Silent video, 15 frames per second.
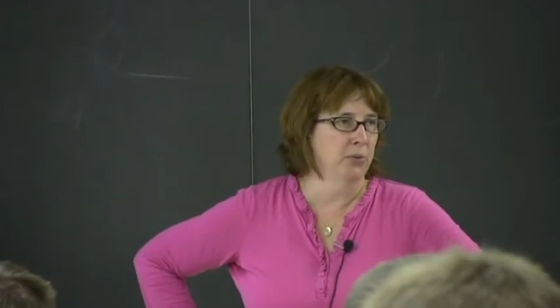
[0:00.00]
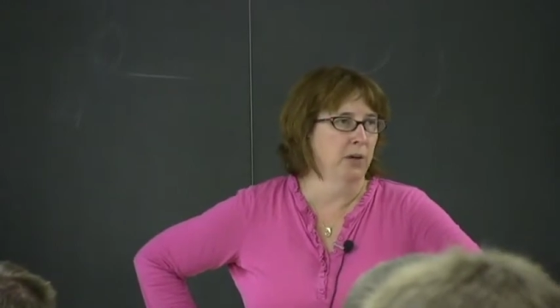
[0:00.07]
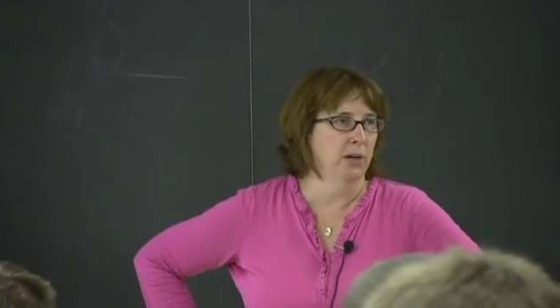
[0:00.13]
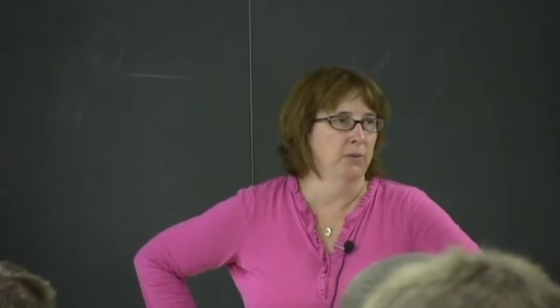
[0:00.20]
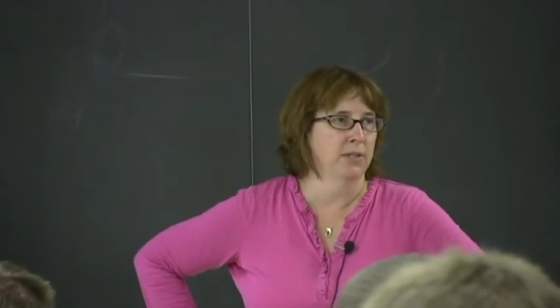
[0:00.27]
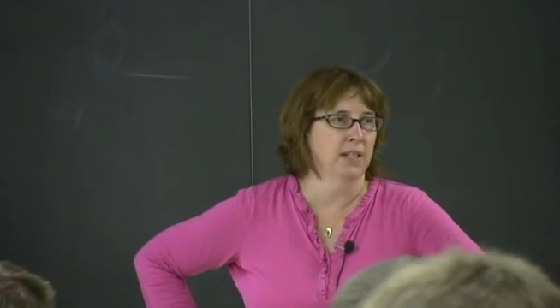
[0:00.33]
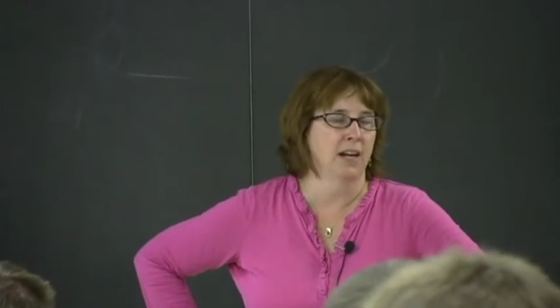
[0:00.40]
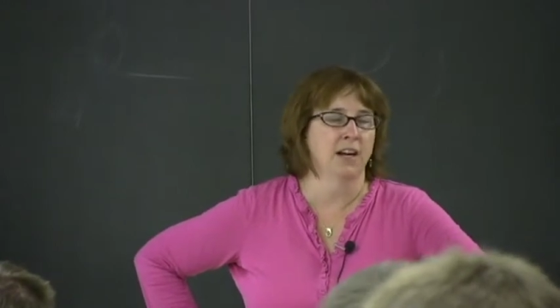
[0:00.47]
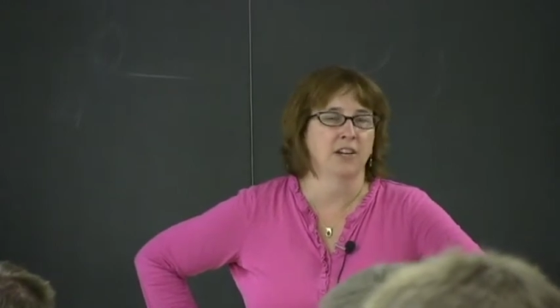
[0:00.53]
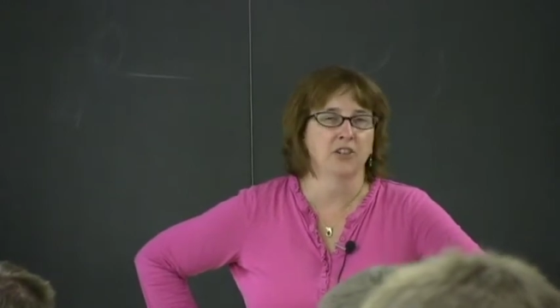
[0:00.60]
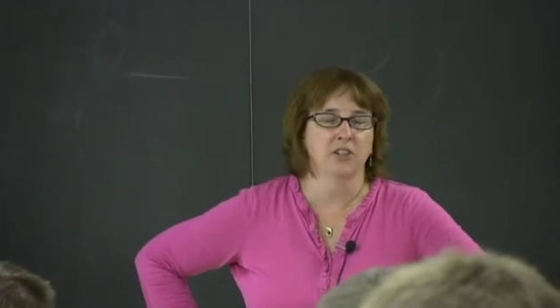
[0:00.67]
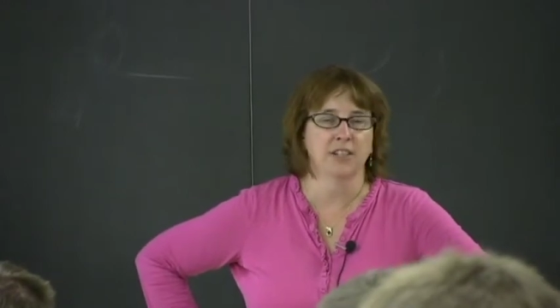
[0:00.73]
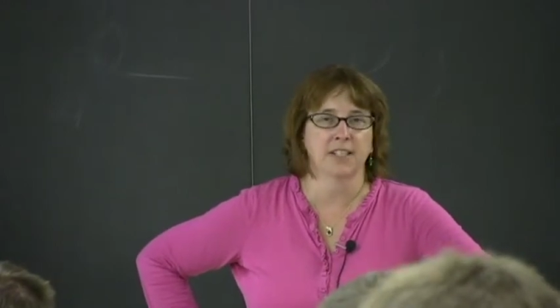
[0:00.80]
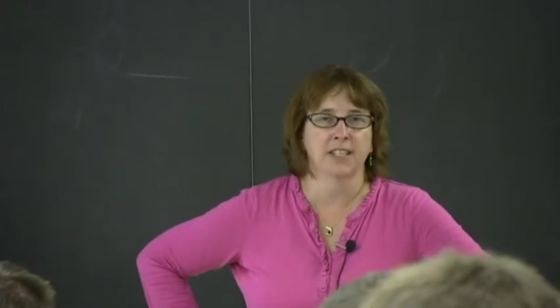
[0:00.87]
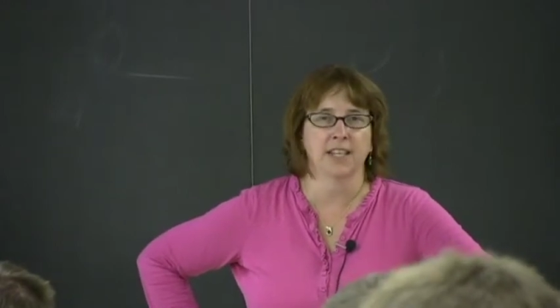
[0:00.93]
where it was
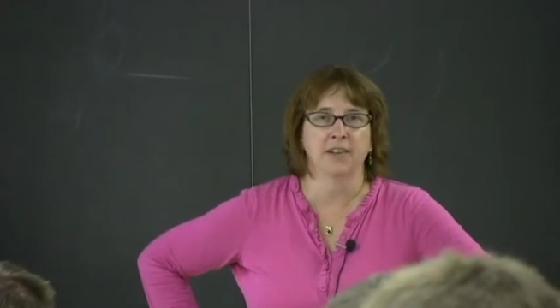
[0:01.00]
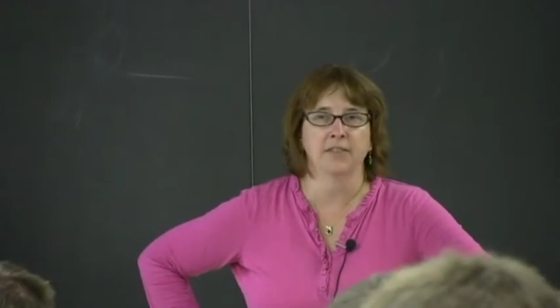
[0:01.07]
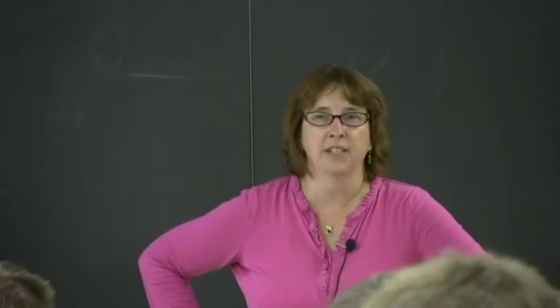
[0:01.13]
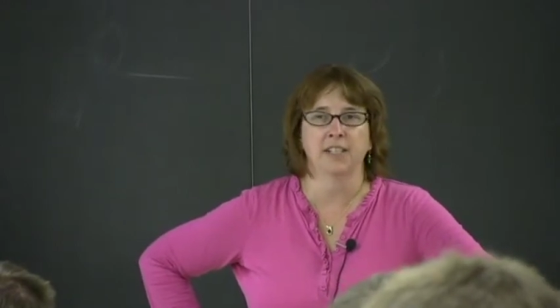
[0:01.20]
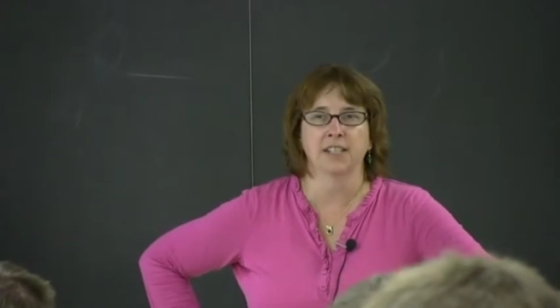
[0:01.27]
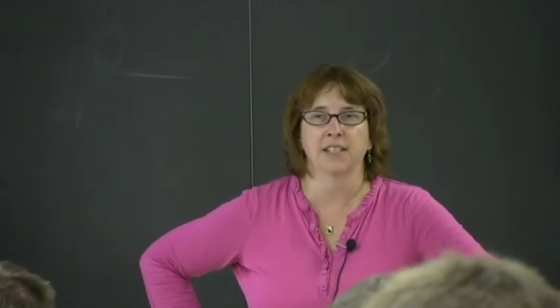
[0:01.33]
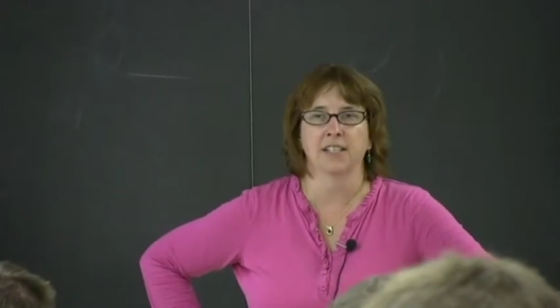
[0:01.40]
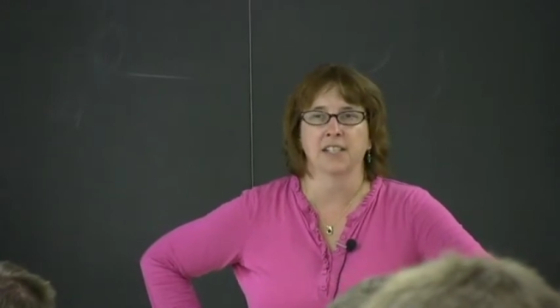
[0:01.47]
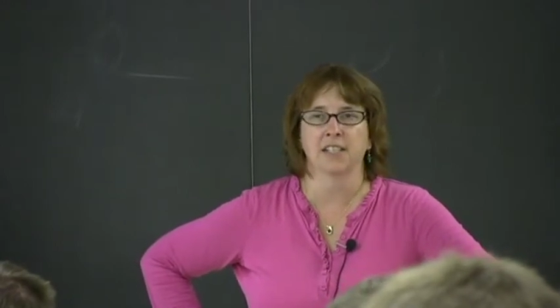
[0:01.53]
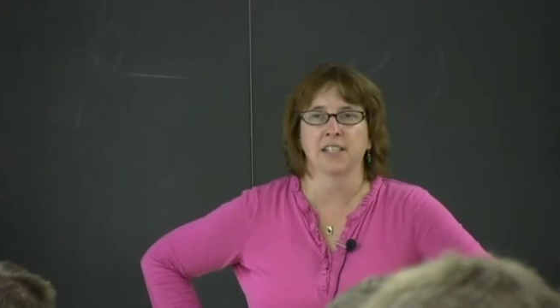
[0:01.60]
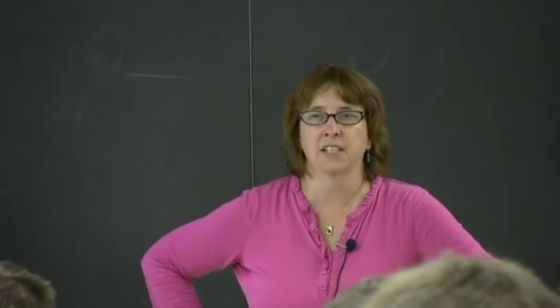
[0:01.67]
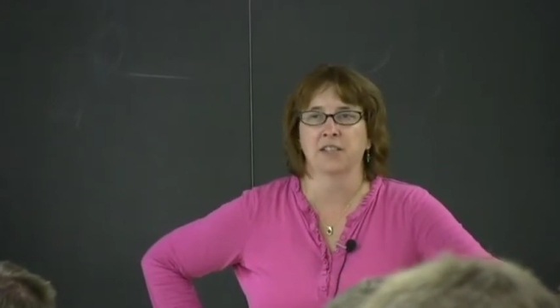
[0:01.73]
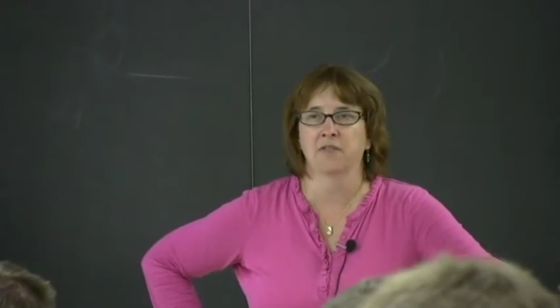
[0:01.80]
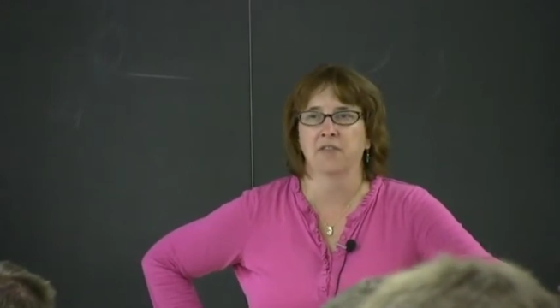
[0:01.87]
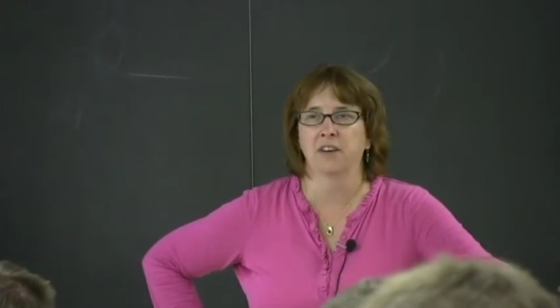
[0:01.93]

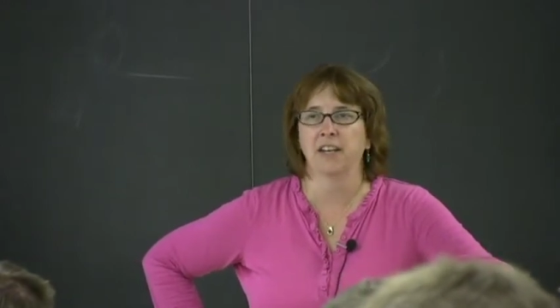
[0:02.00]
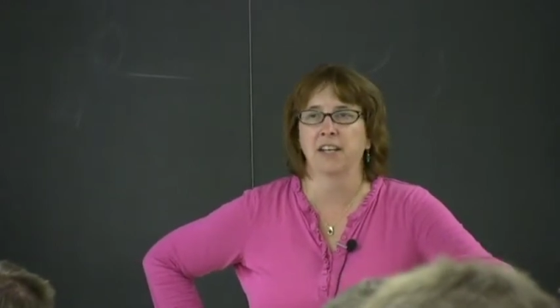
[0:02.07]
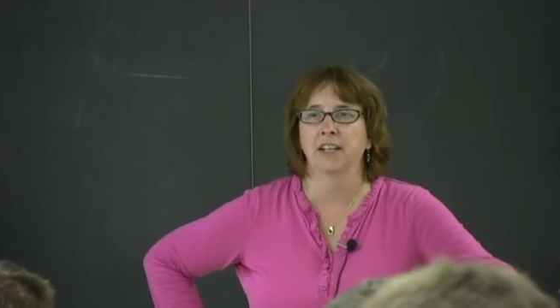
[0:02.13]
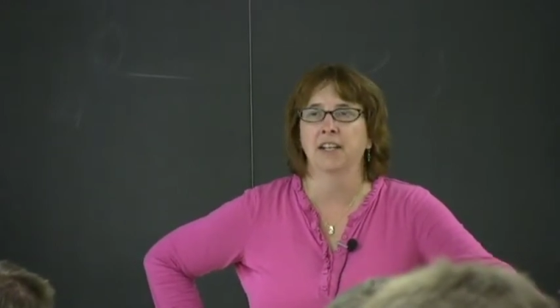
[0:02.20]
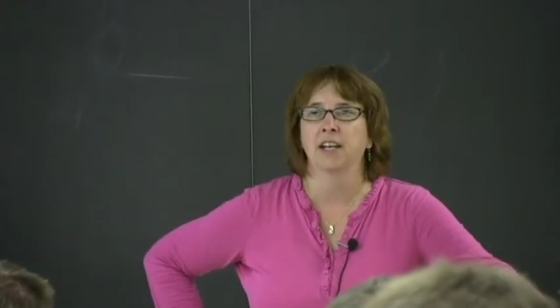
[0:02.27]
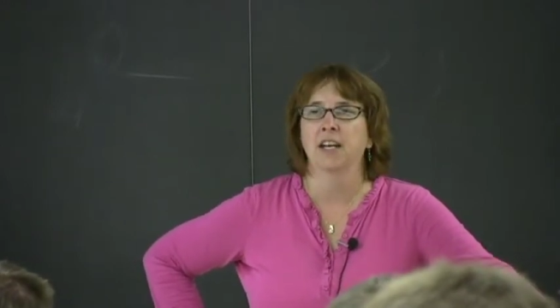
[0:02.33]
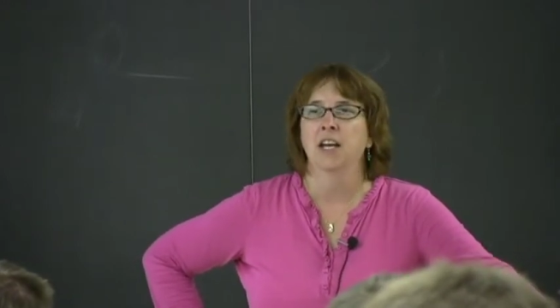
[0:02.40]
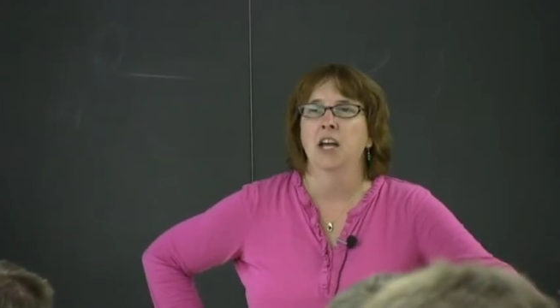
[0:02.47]
176 feet,